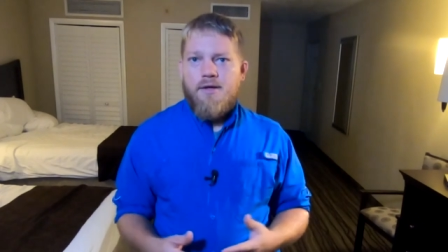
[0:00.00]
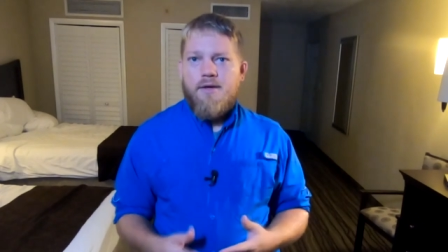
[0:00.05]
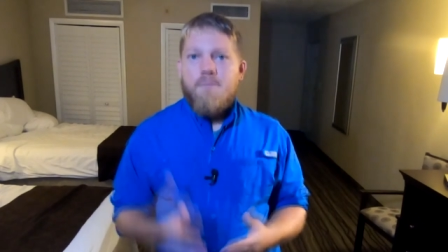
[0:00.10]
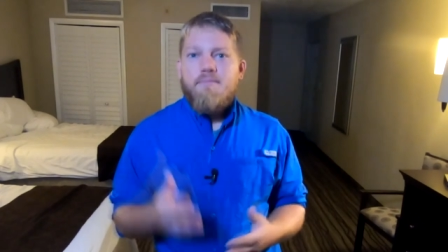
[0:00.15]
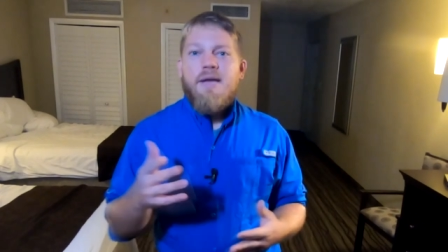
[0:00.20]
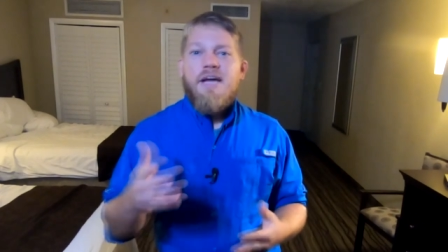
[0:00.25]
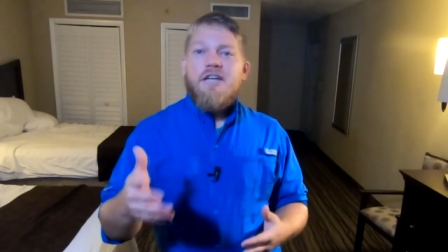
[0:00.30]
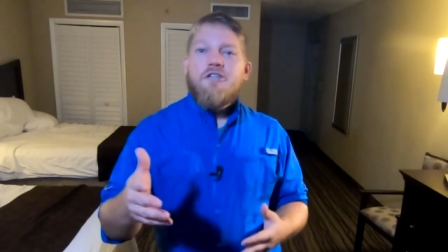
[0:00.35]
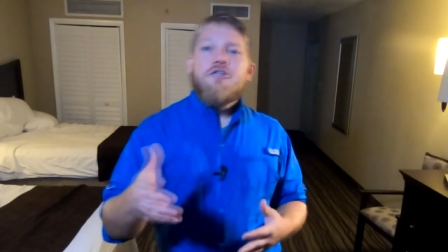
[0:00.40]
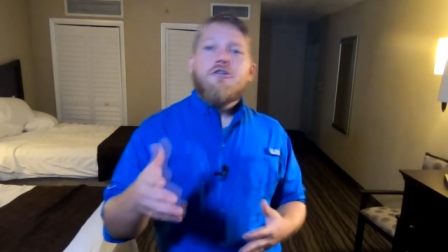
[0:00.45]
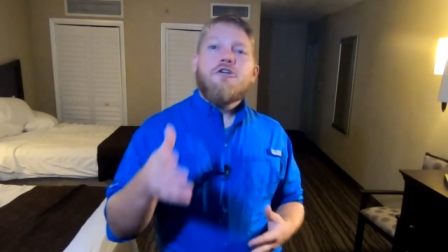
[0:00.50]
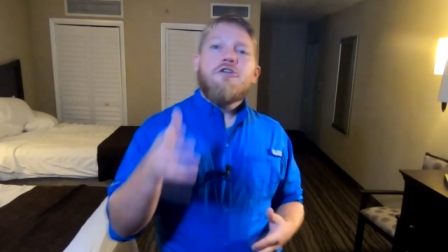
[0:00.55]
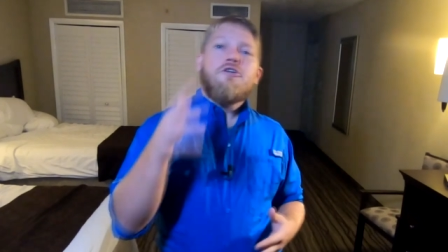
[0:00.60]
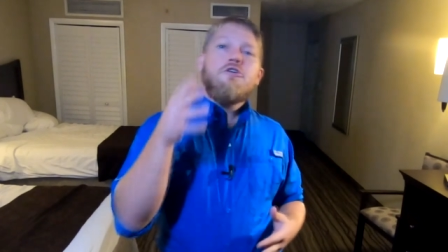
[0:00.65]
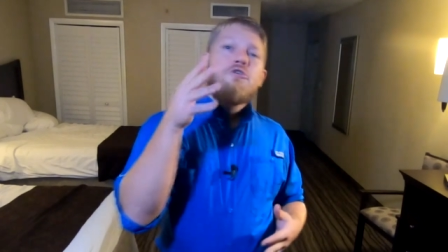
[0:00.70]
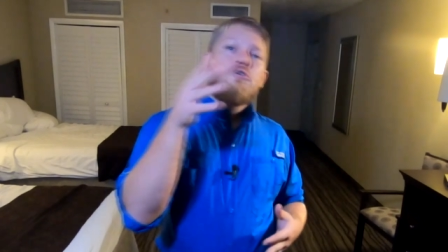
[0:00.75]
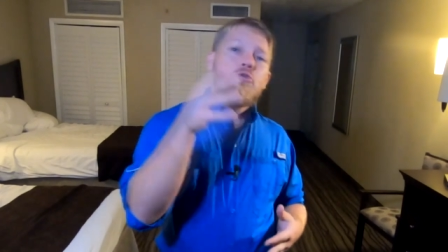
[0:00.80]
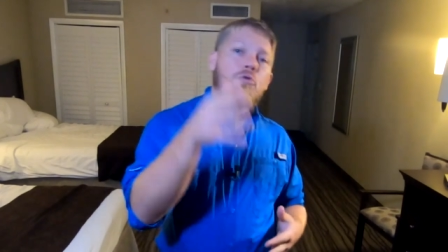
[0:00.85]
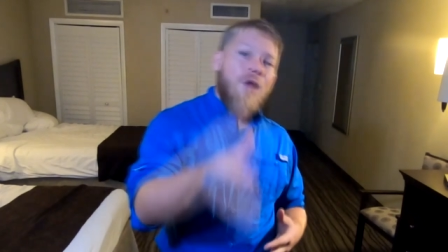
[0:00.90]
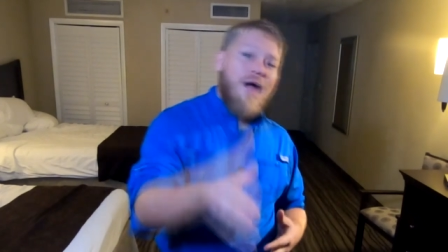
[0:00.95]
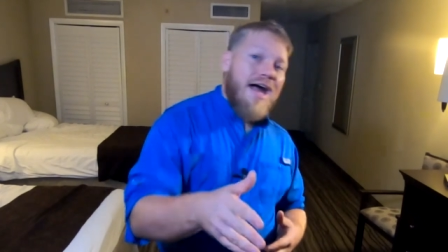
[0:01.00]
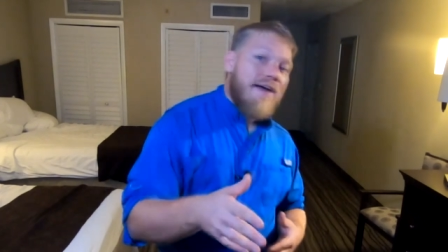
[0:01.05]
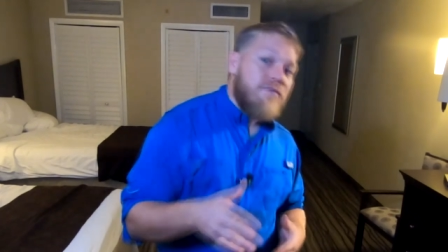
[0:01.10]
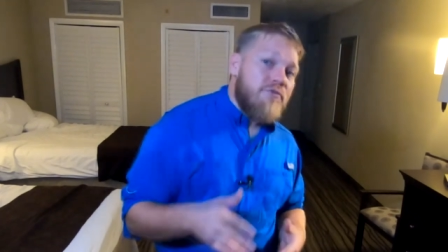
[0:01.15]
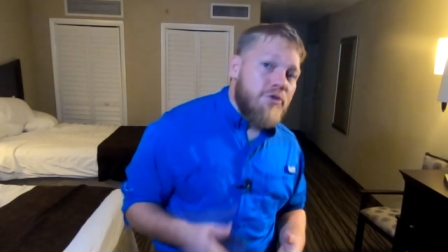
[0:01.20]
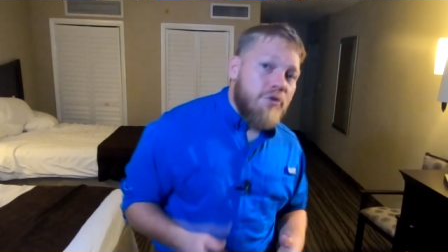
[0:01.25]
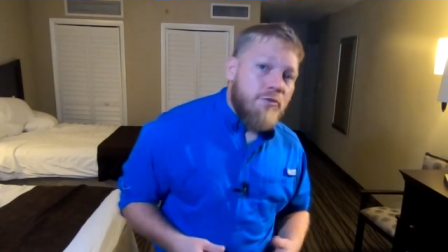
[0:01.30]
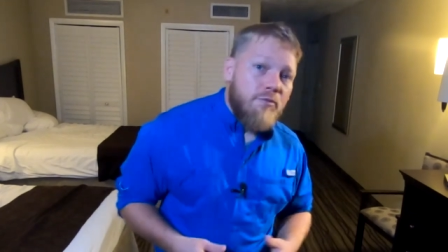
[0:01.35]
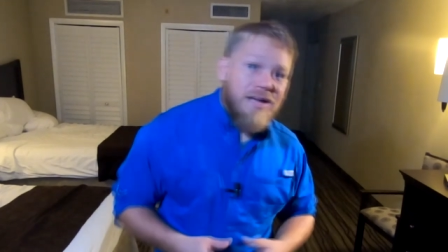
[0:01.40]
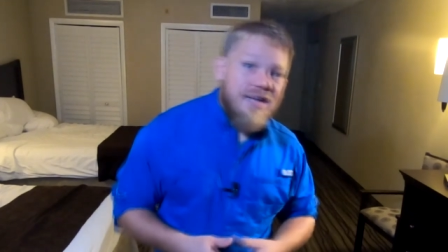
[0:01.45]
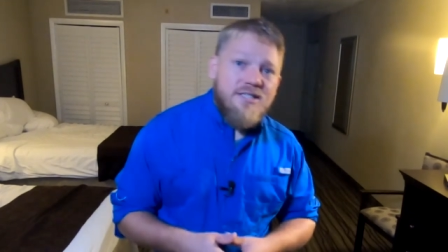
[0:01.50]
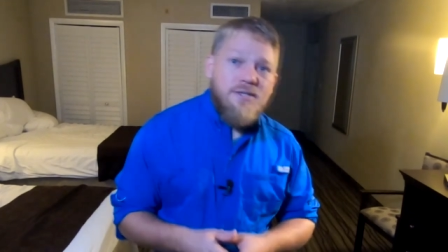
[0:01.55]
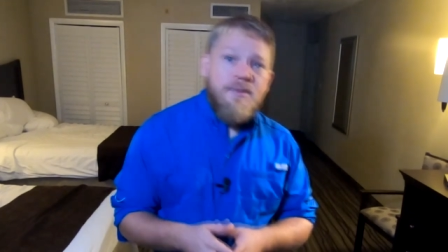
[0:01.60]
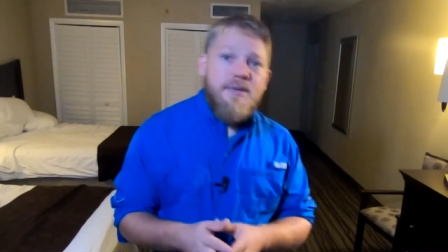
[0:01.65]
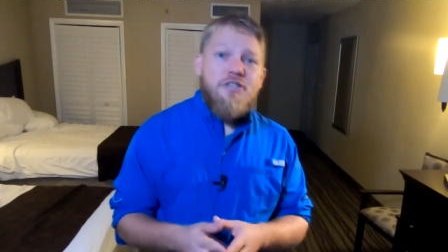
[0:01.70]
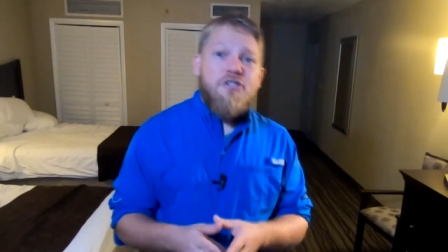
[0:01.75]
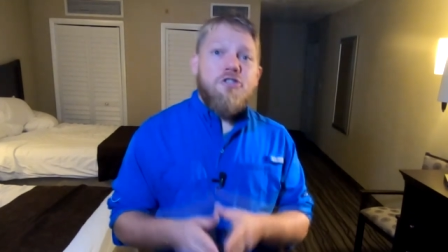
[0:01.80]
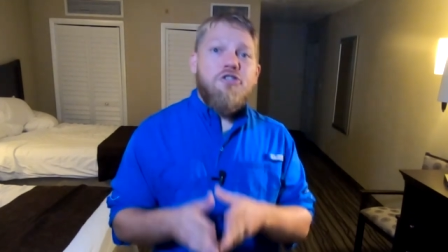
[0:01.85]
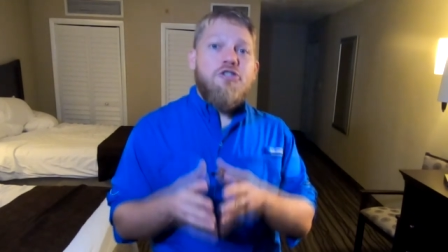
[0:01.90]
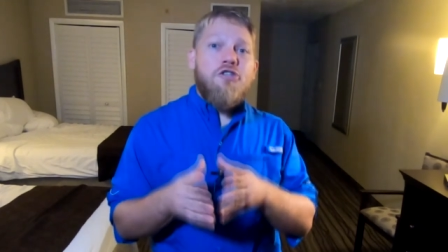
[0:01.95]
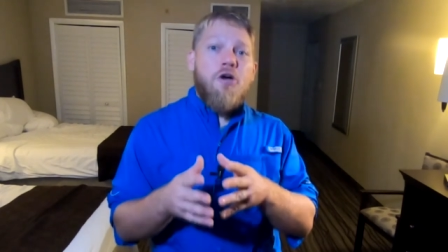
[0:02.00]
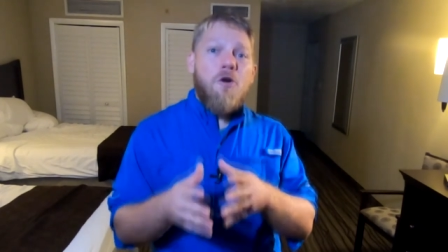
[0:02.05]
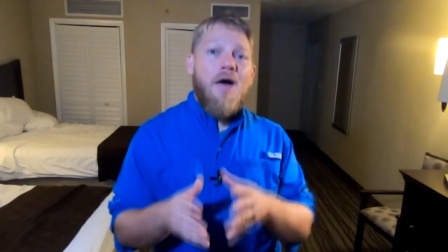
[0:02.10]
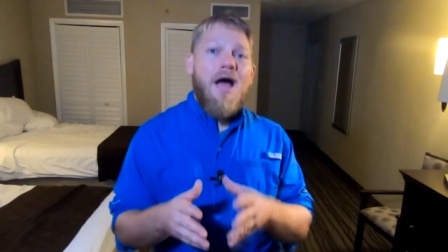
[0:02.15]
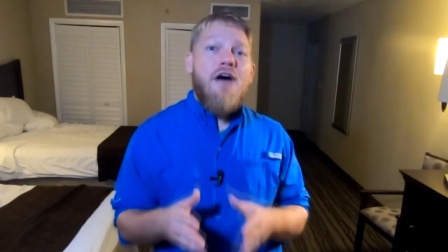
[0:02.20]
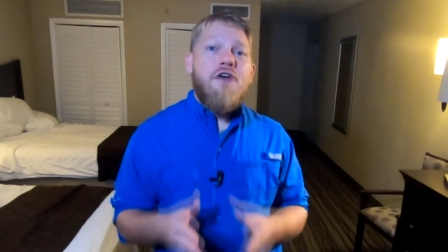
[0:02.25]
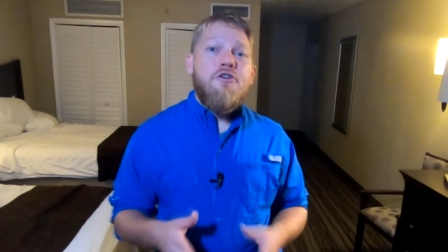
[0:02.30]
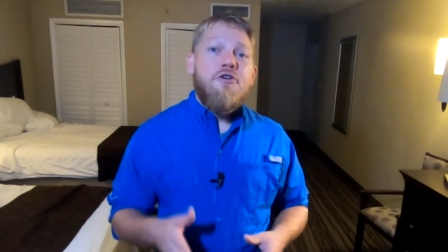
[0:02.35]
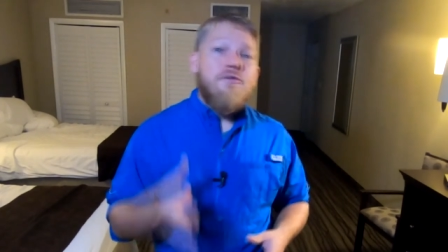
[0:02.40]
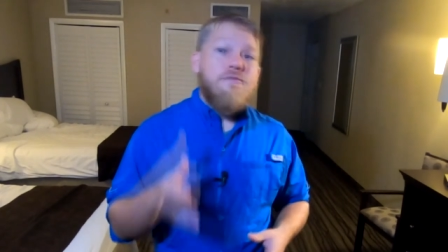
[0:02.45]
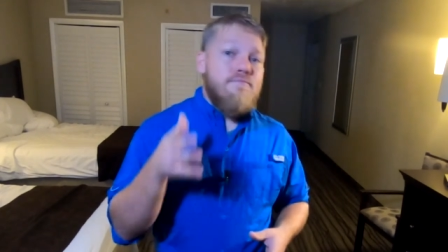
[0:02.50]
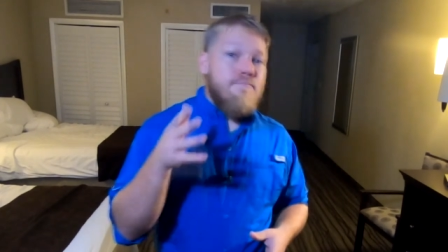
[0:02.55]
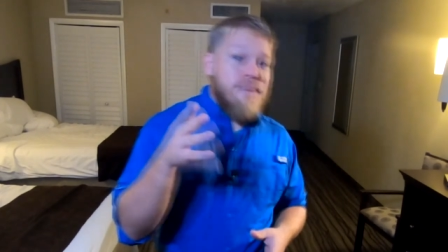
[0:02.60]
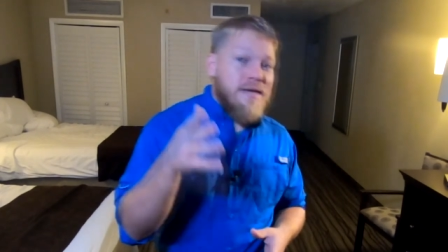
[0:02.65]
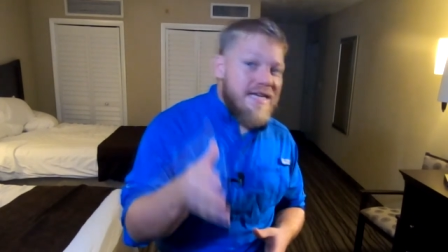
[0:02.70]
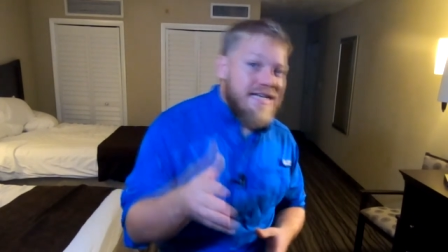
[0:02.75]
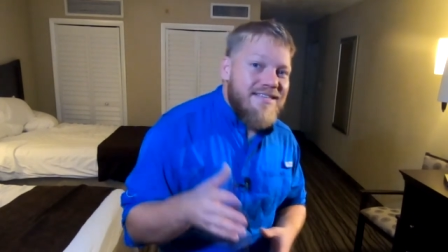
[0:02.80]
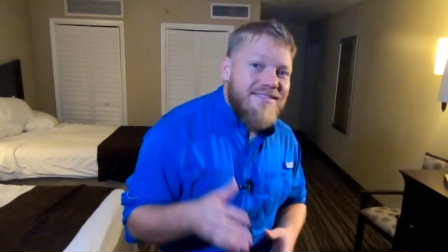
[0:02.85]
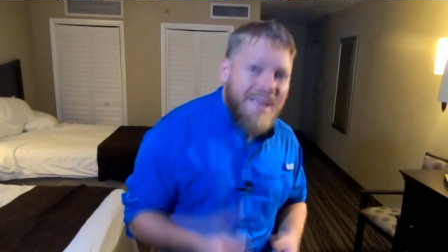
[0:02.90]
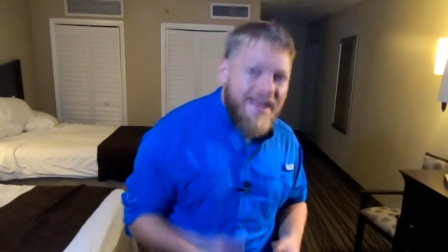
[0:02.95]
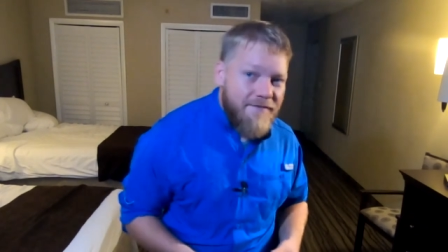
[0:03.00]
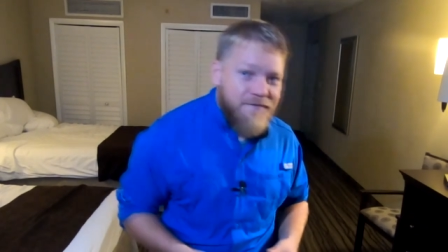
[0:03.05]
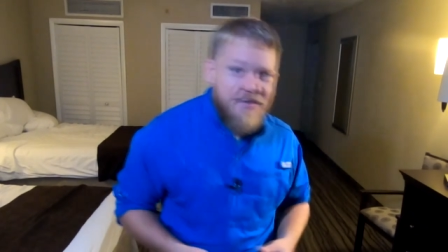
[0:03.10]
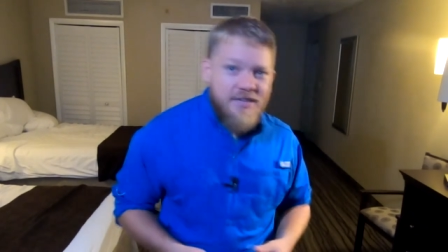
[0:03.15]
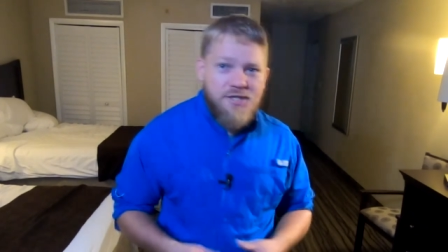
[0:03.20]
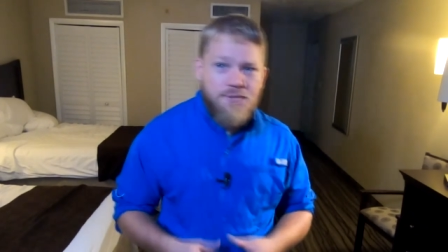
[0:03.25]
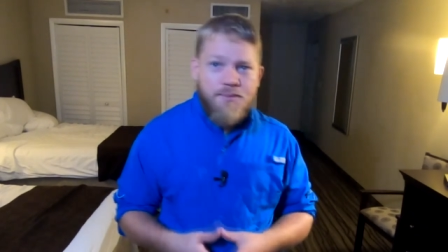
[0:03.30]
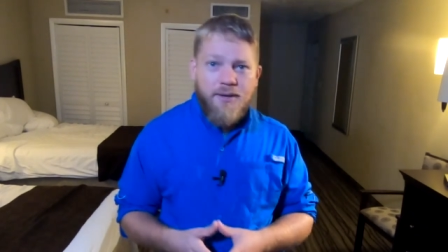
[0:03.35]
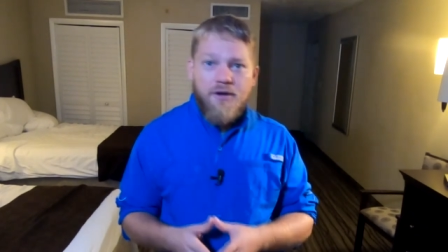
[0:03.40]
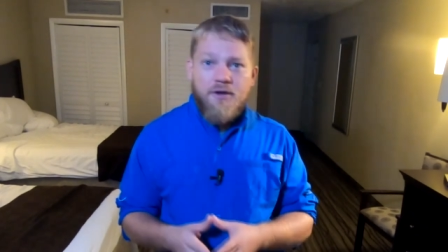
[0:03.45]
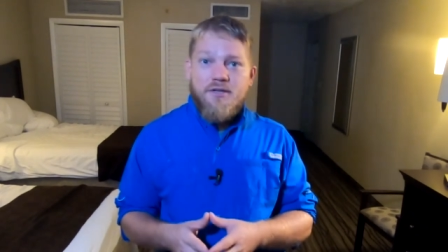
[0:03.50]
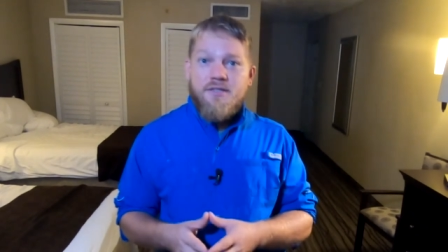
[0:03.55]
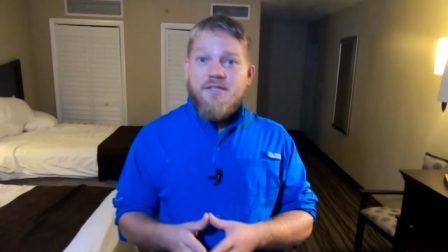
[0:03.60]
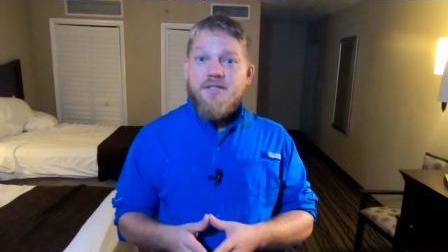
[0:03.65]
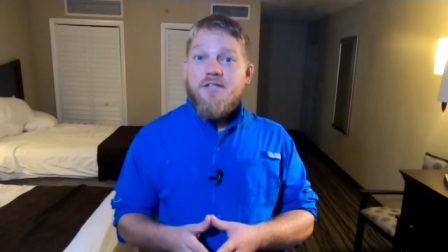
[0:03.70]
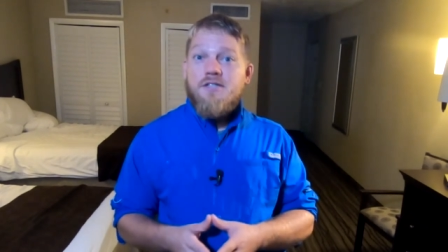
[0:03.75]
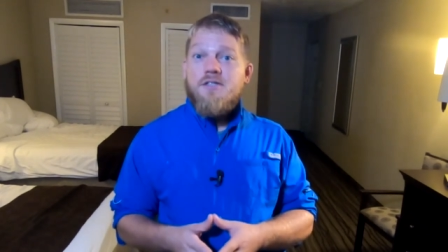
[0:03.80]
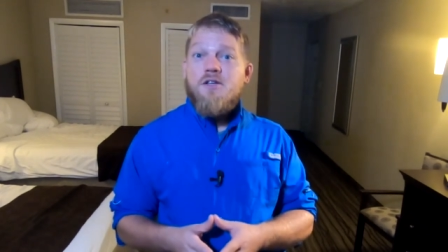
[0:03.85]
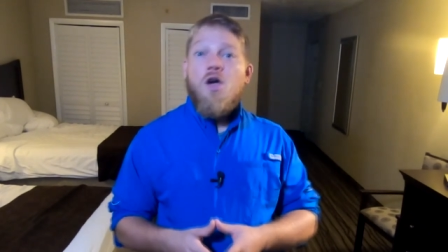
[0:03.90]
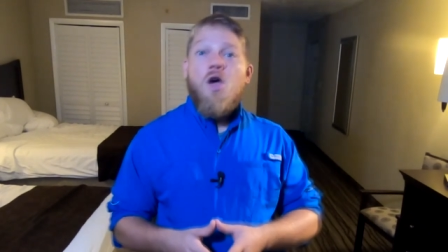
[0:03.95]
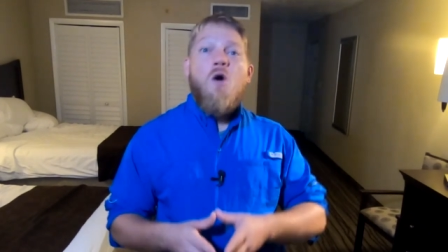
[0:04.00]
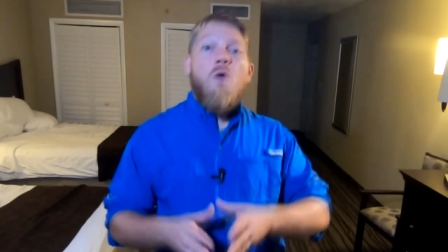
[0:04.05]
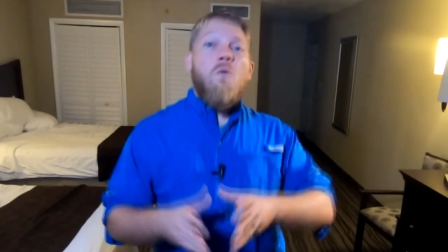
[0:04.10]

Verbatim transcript: Make sure you craft your resume to show how your many life experiences